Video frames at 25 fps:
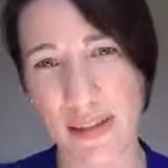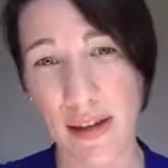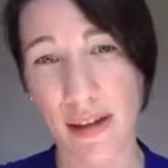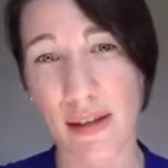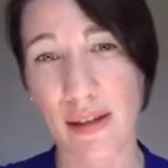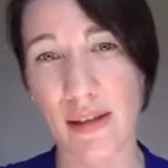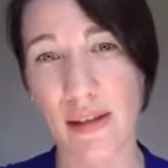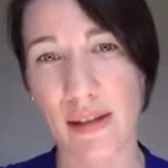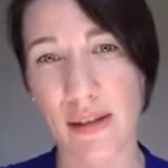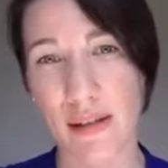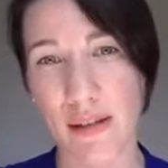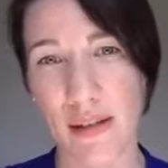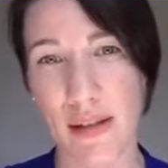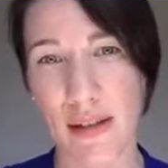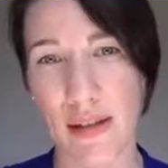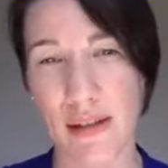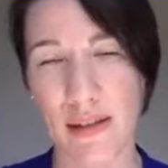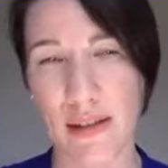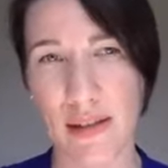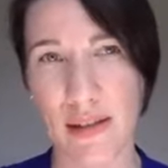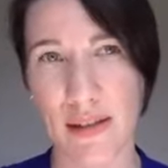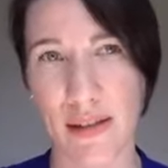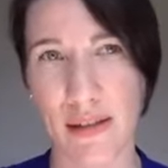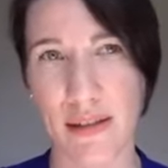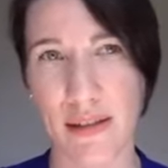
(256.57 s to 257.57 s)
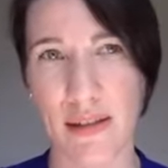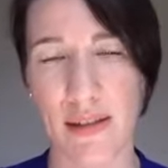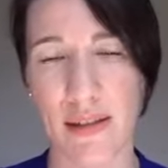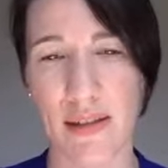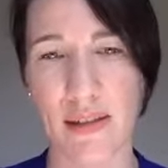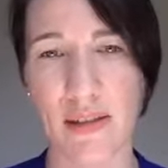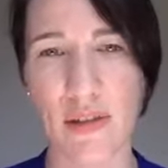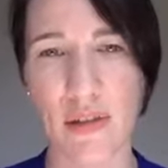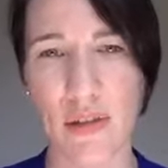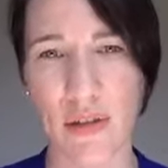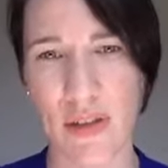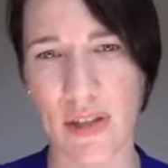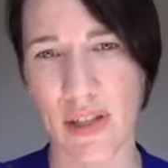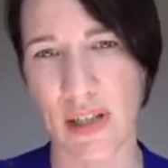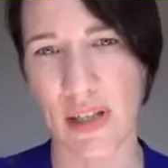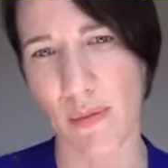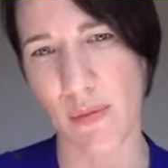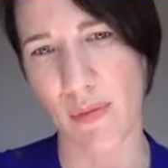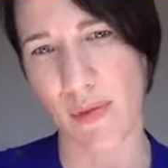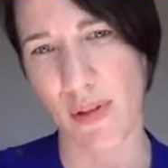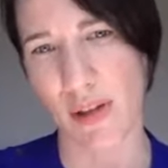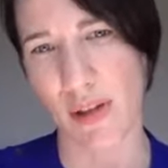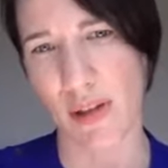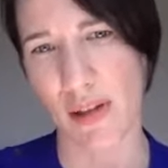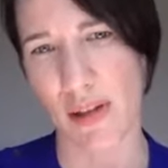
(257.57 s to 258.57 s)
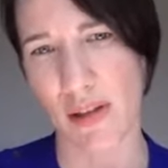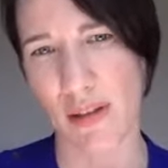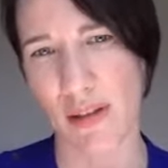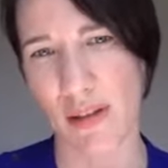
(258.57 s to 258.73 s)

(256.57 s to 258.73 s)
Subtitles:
in that sense is the same that